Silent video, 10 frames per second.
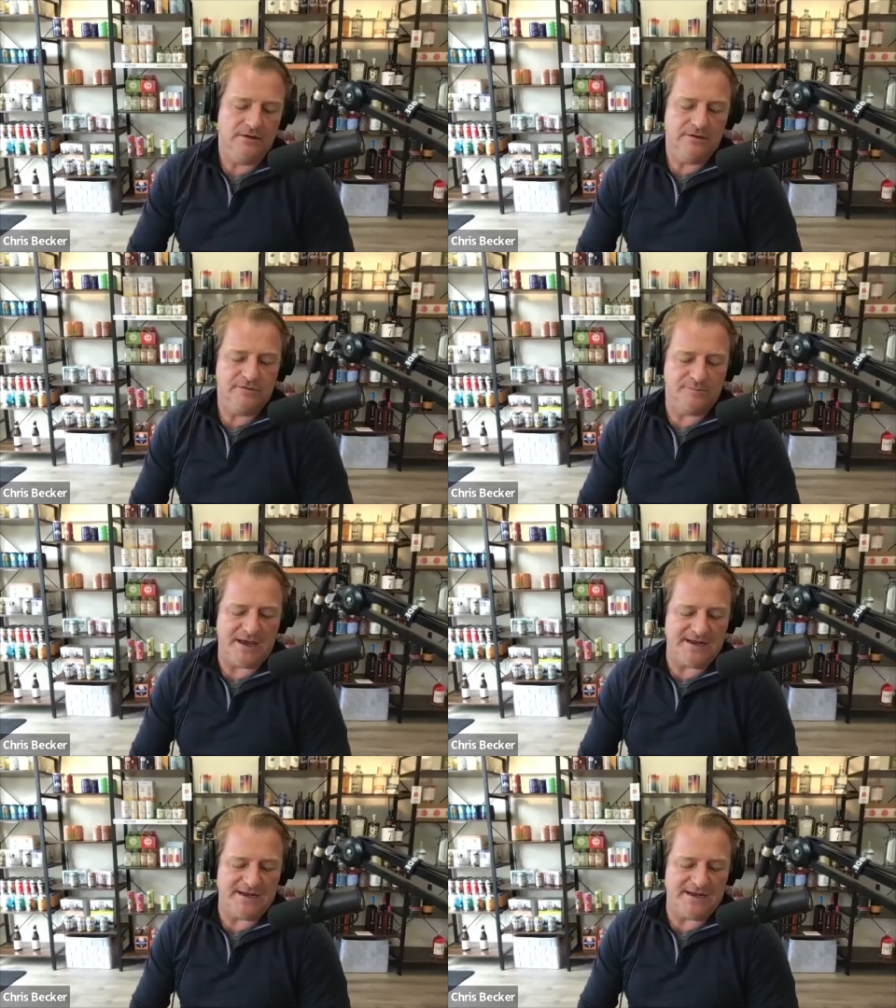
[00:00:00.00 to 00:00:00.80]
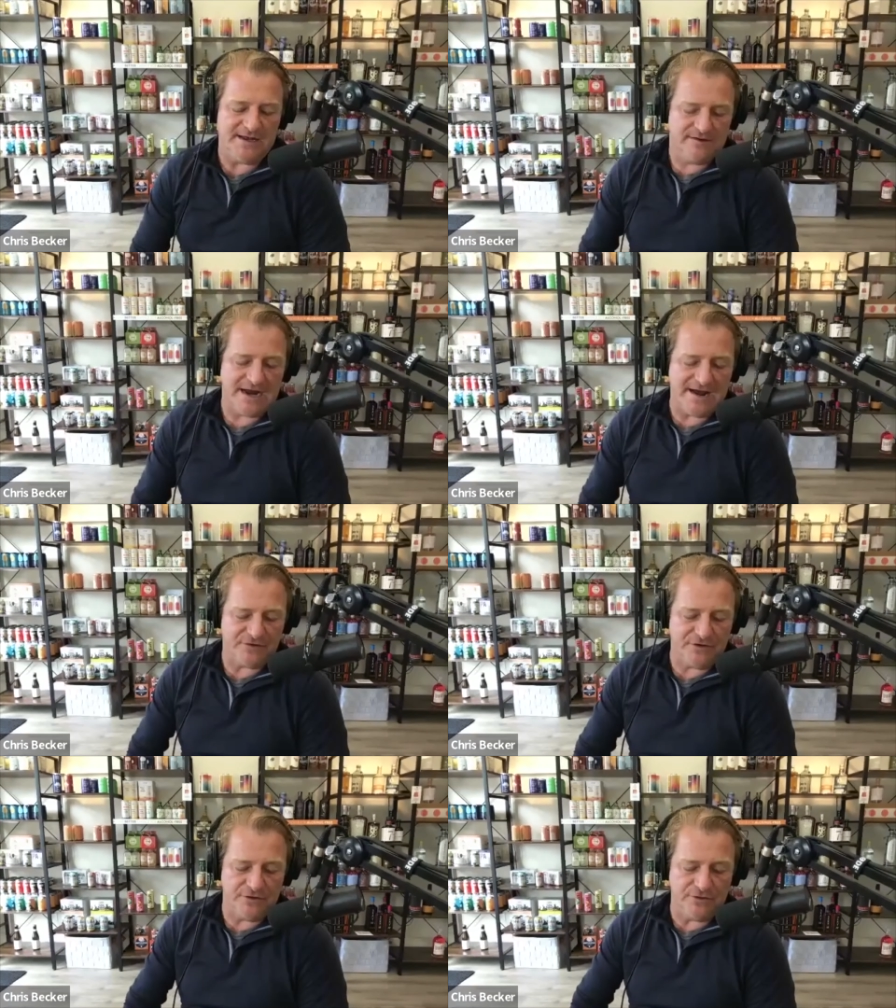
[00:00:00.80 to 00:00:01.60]
Spent an
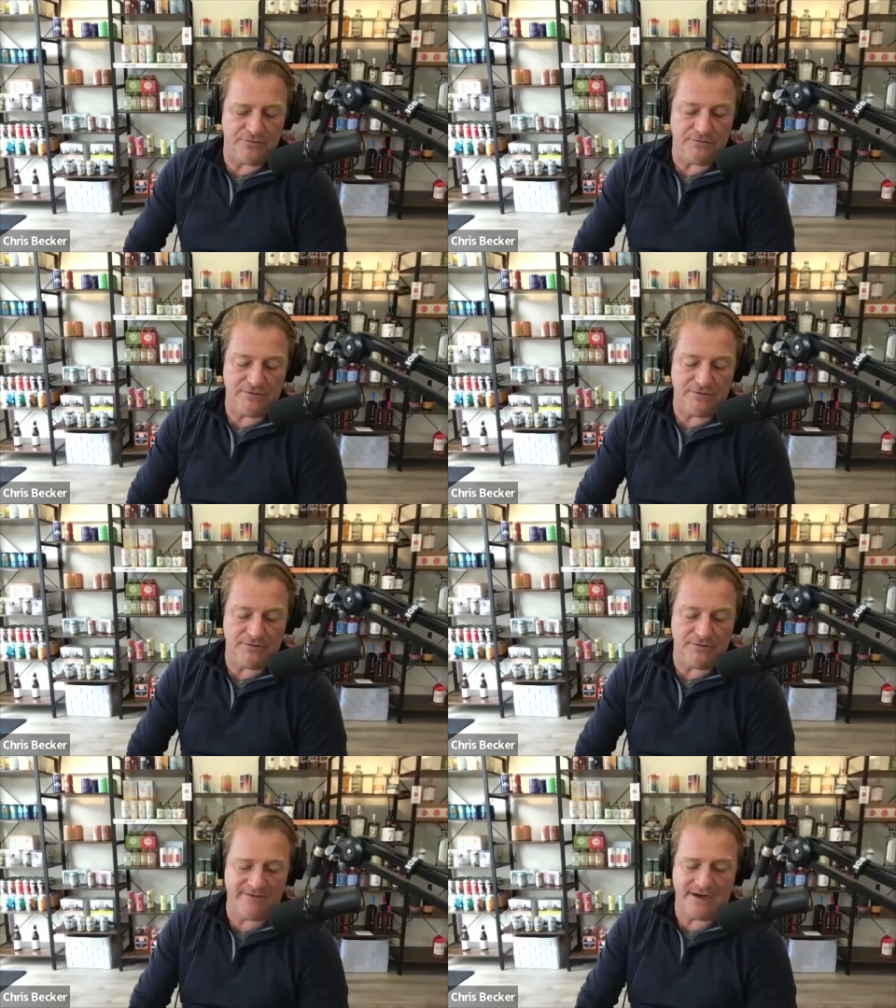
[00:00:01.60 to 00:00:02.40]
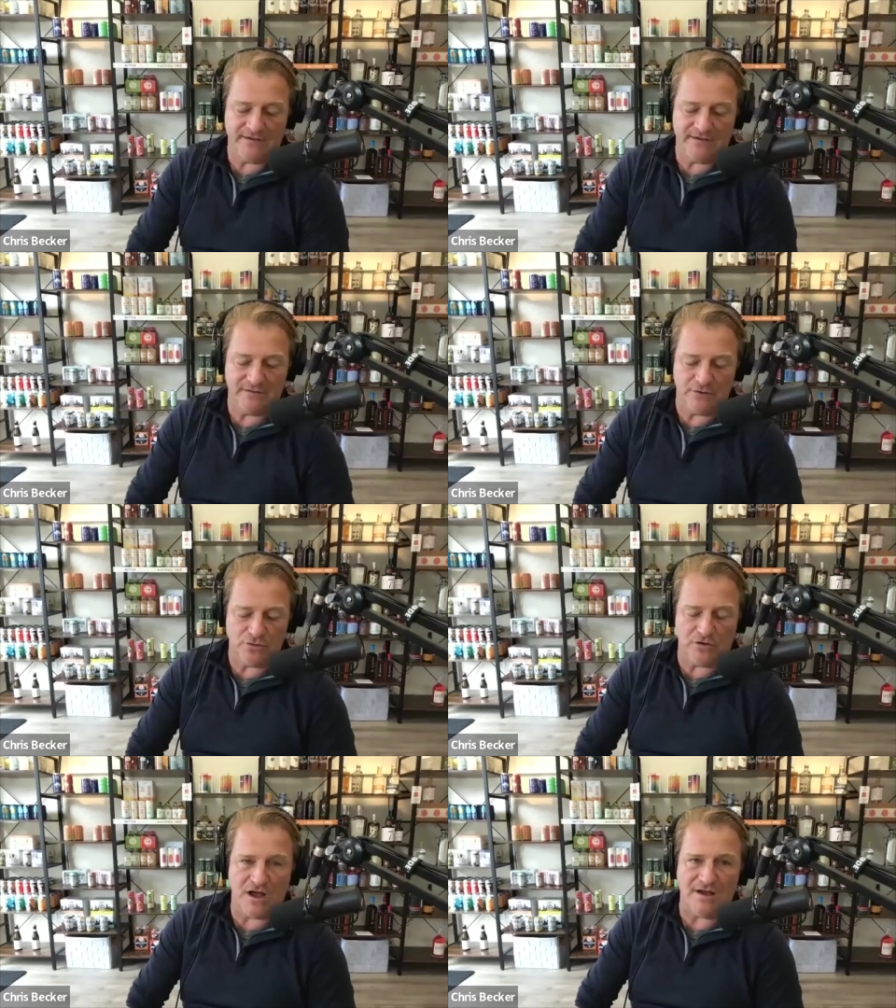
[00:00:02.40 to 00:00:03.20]
afternoon kind of in a
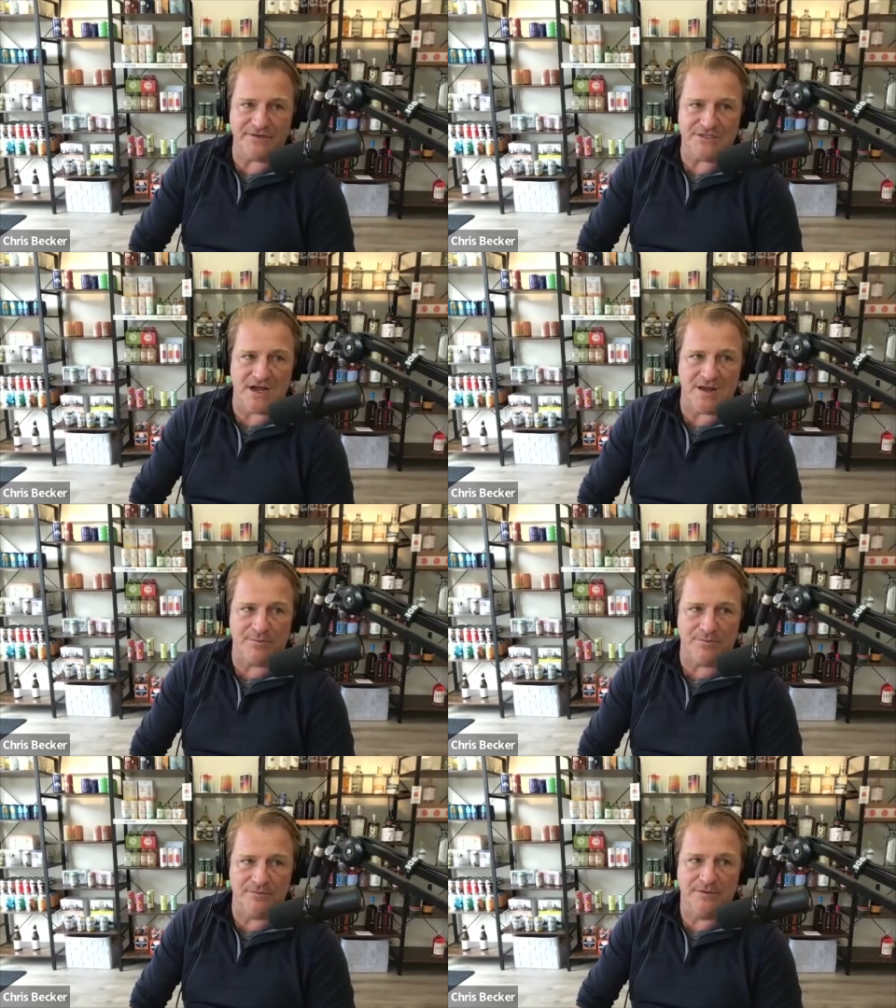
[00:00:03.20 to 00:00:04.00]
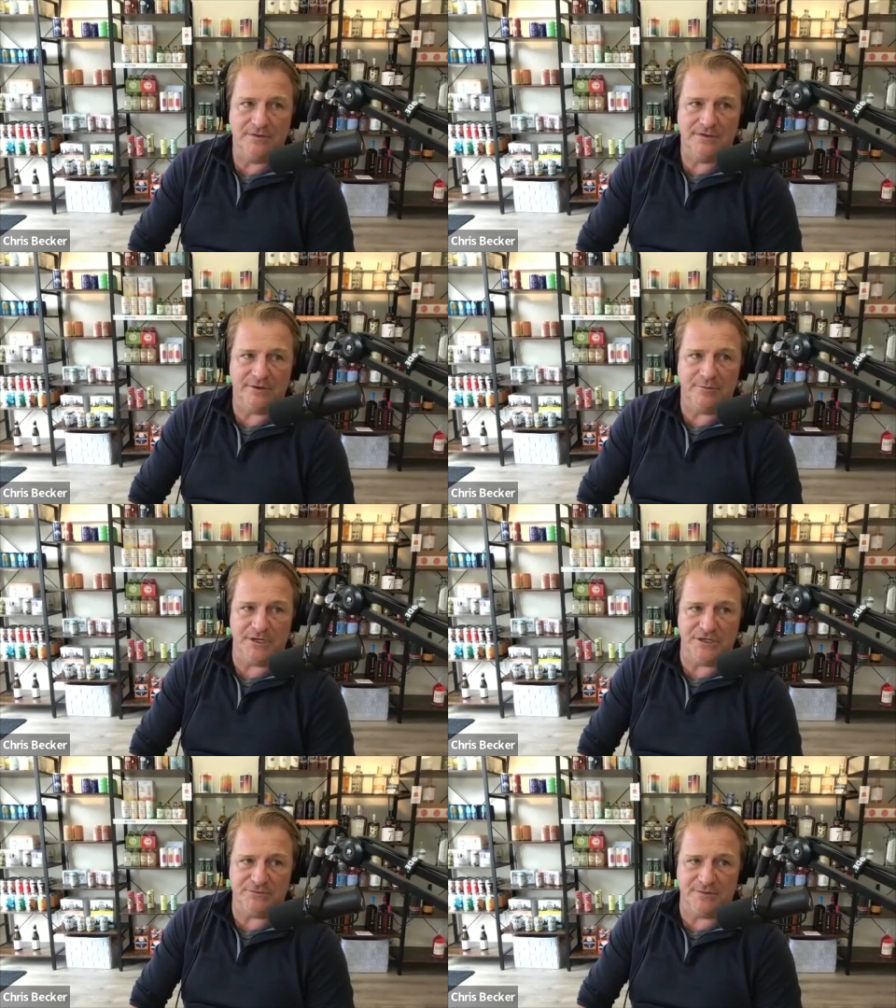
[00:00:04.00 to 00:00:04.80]
local coffee shop near a
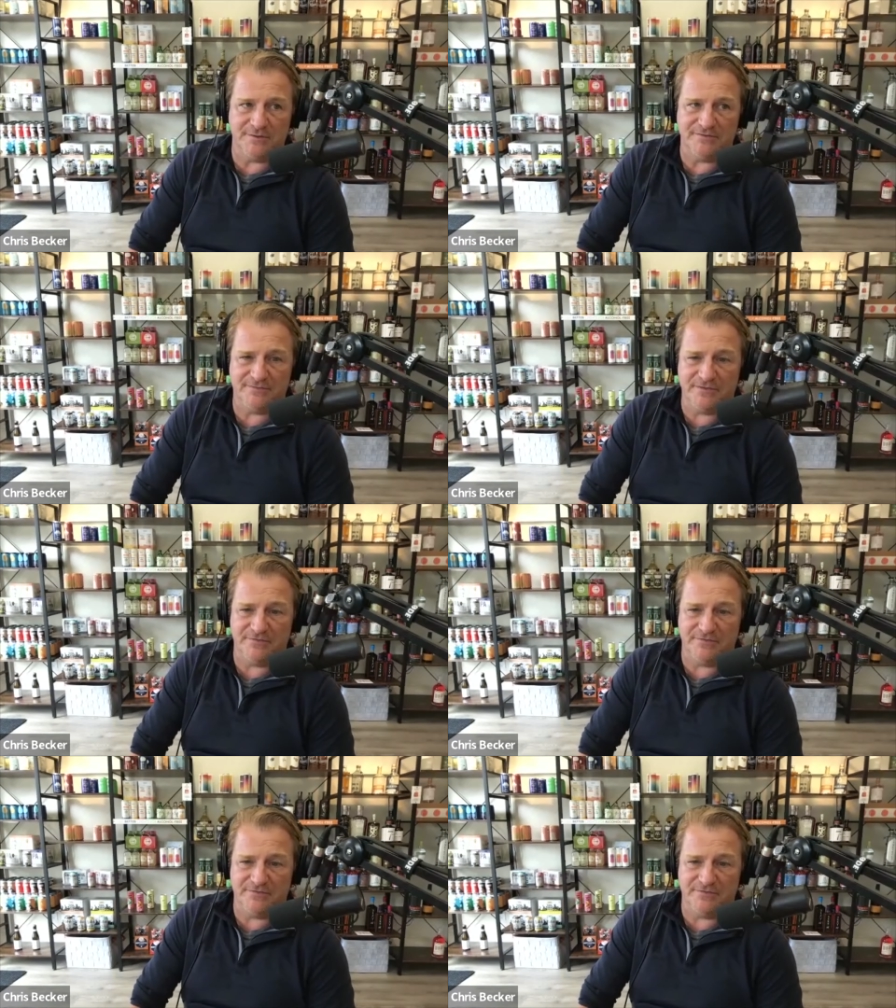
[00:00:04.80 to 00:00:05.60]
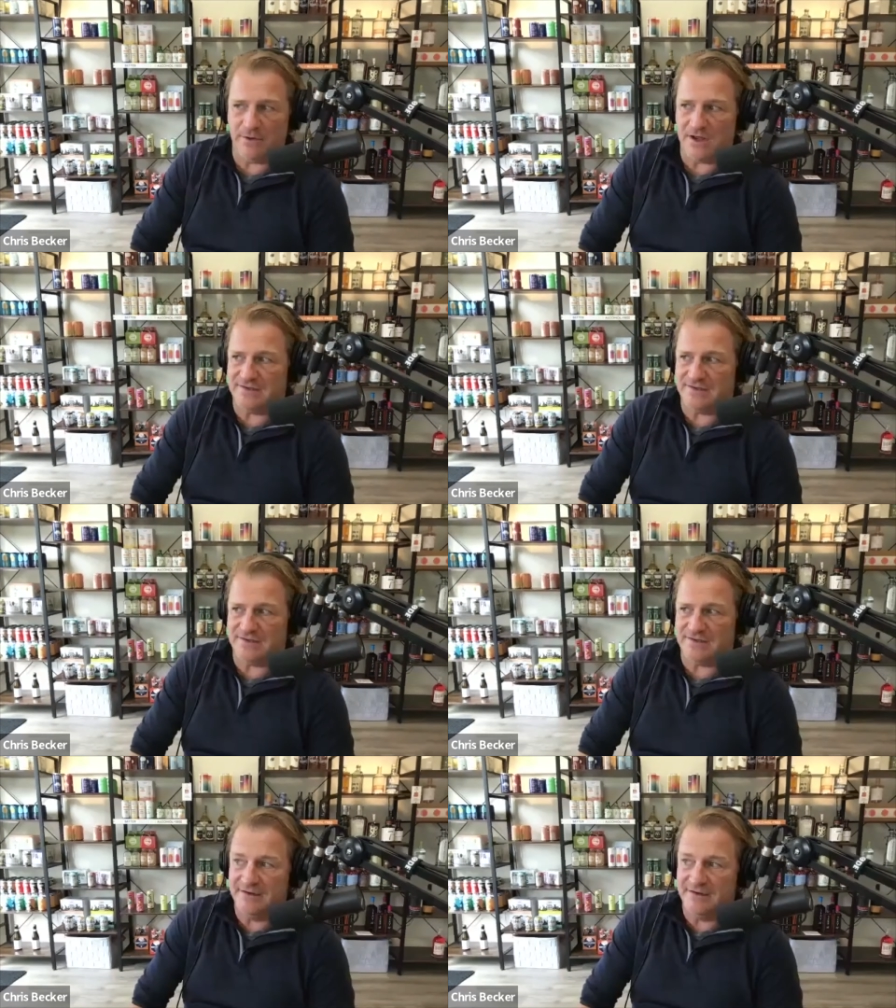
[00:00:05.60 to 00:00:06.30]
beach where the family was and